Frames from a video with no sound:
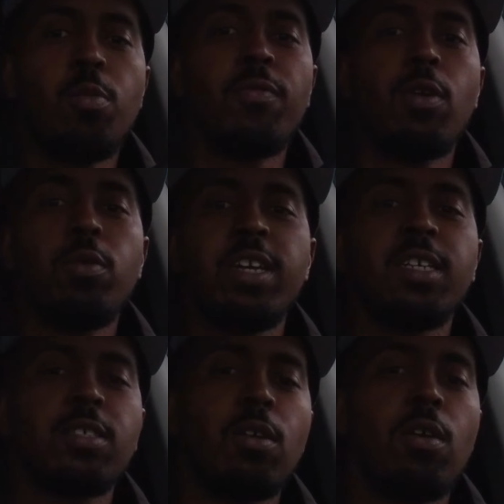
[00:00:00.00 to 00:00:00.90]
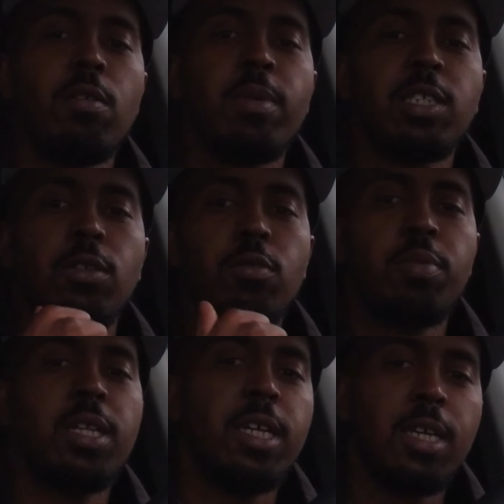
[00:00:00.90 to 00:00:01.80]
Before we get started, make sure you
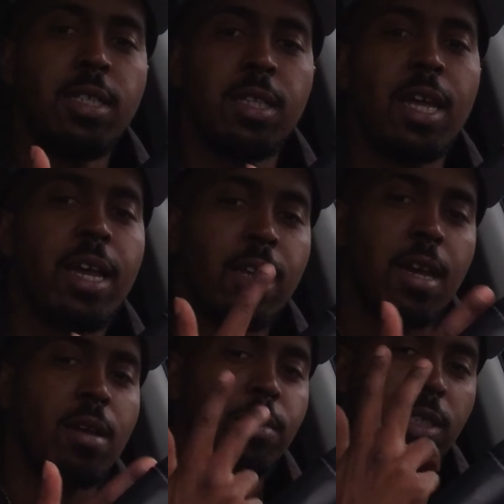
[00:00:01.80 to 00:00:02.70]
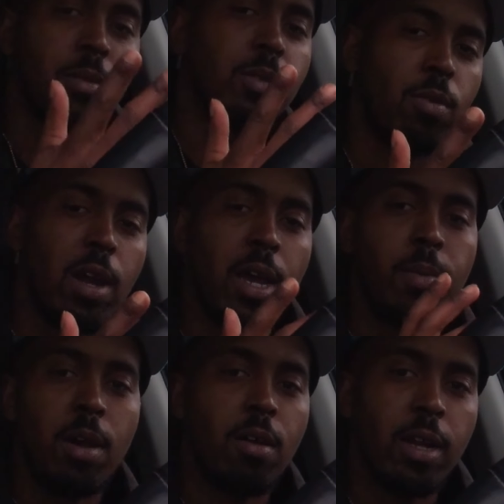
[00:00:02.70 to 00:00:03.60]
please like, comment,
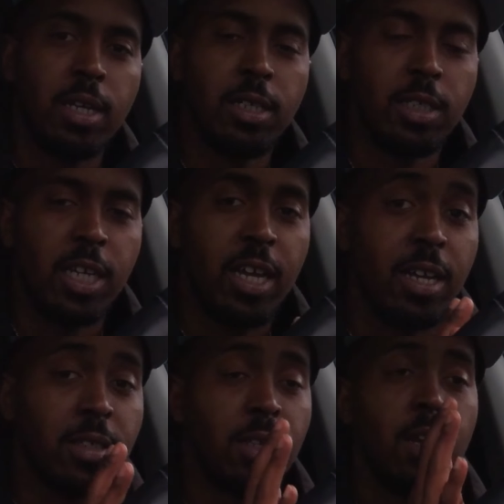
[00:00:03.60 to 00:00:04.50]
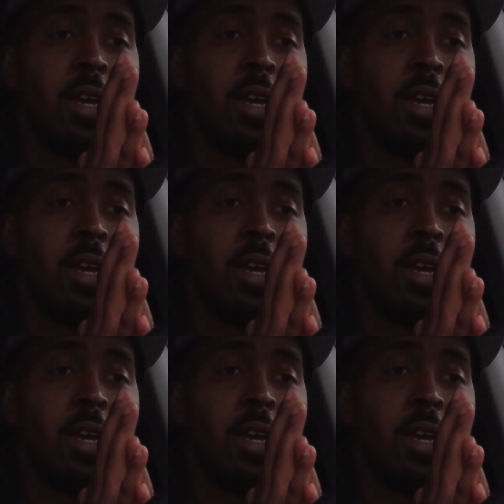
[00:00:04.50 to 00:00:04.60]
subscribe, all that good jazz.